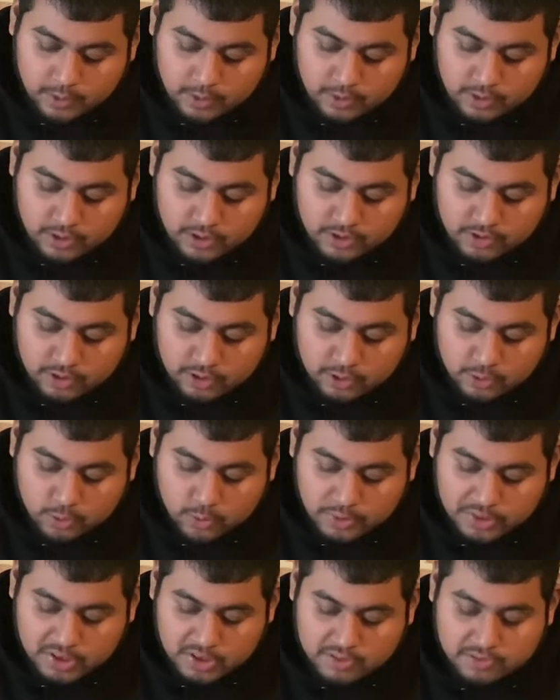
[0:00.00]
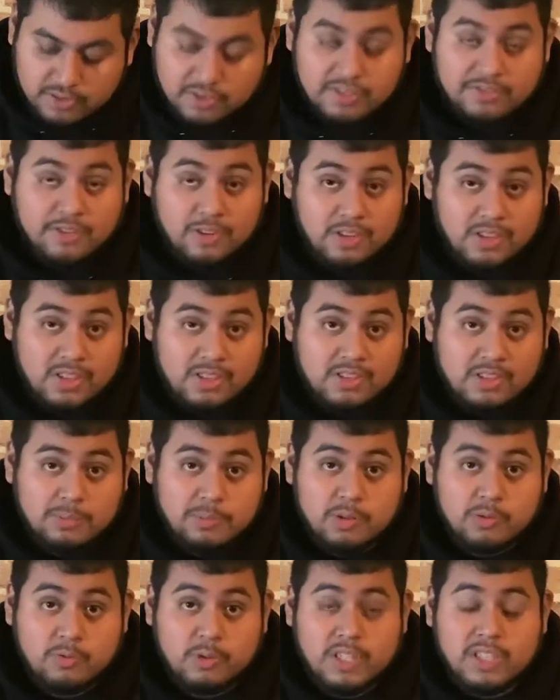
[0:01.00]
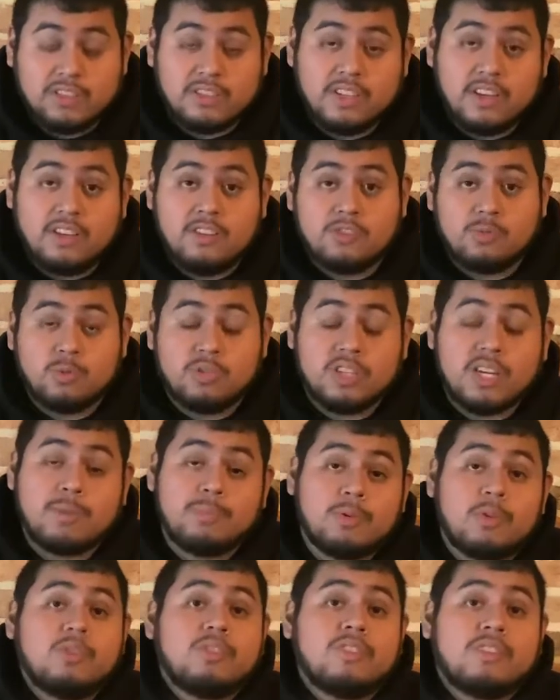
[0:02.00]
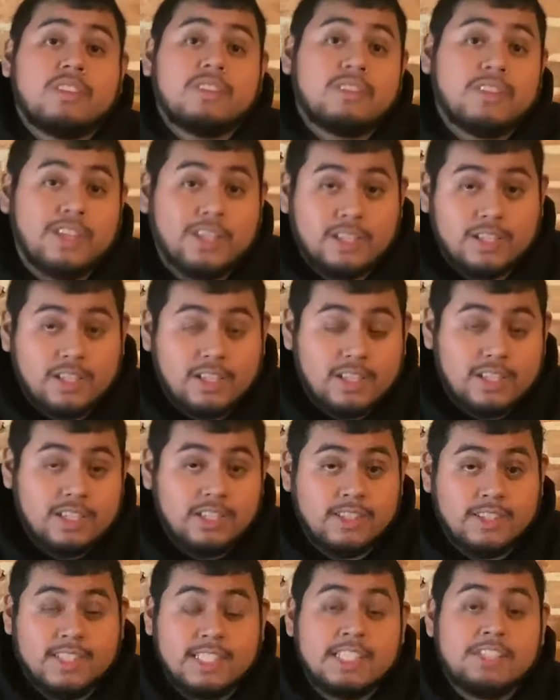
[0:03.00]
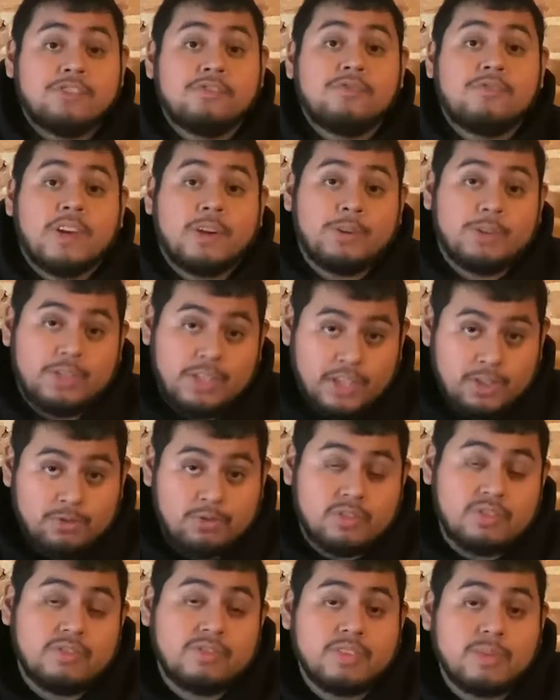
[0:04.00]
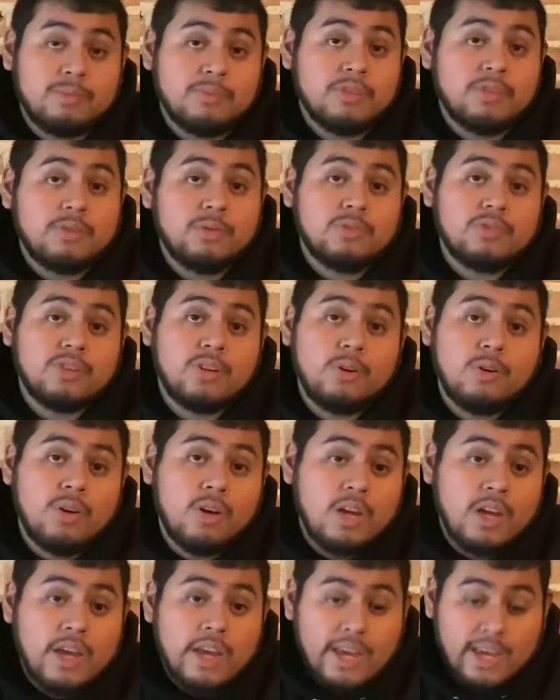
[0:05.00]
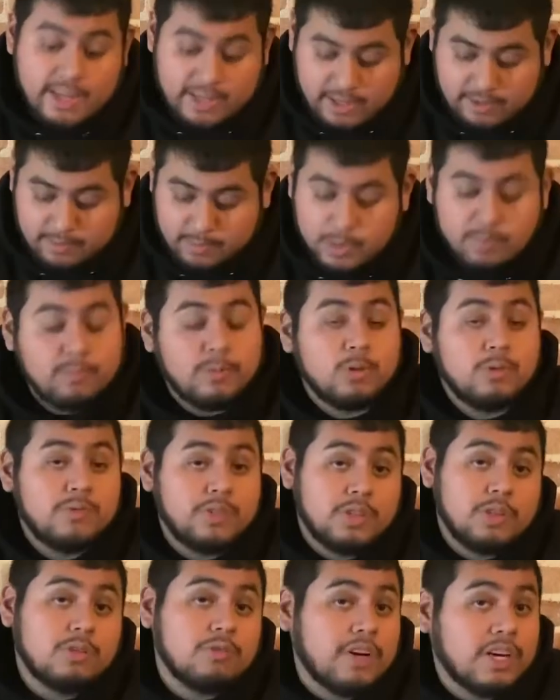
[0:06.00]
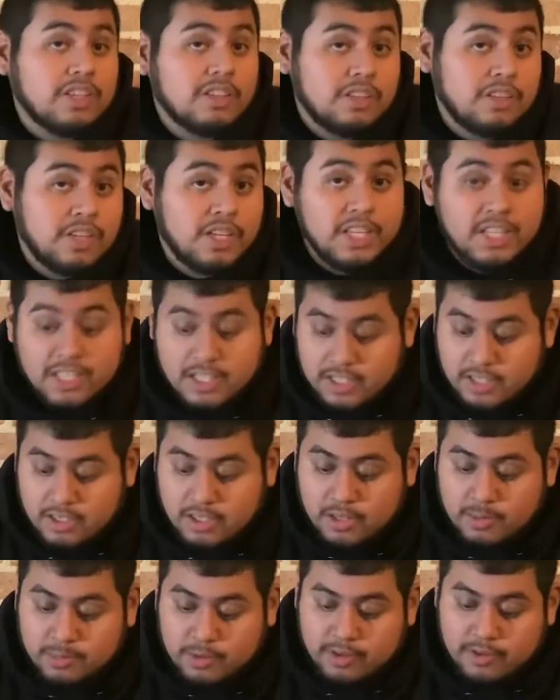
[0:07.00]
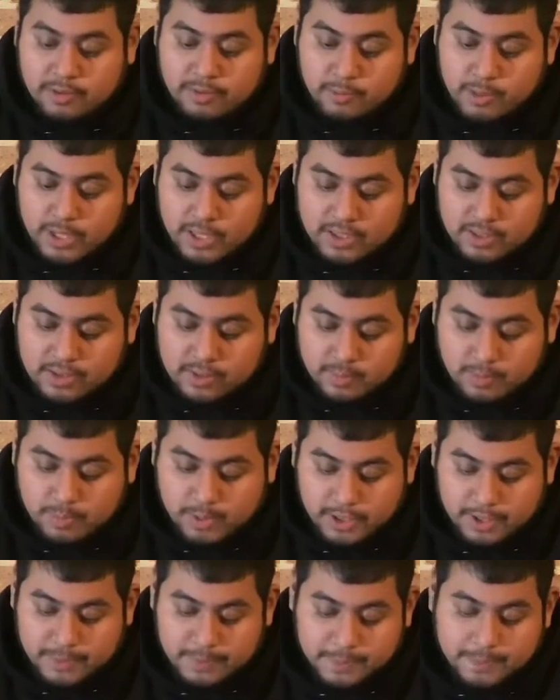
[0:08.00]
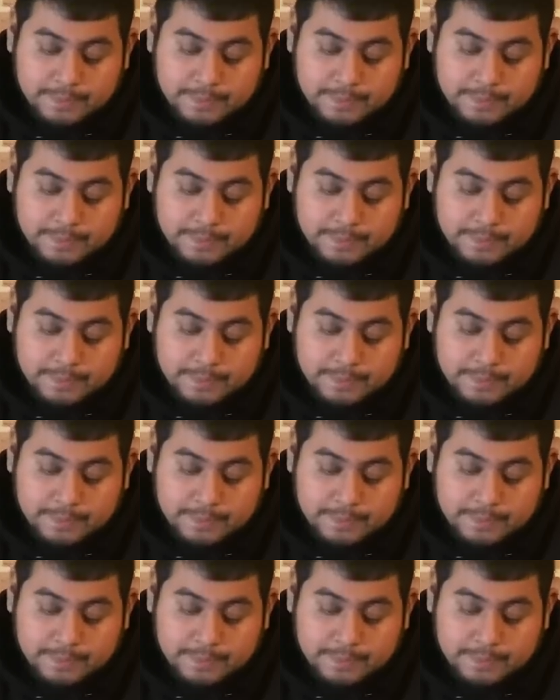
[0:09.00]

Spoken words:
is notorious for falling asleep to rain sounds, which I personally think is very dangerous of him to do so, and I've been proven correct in a number of ways. But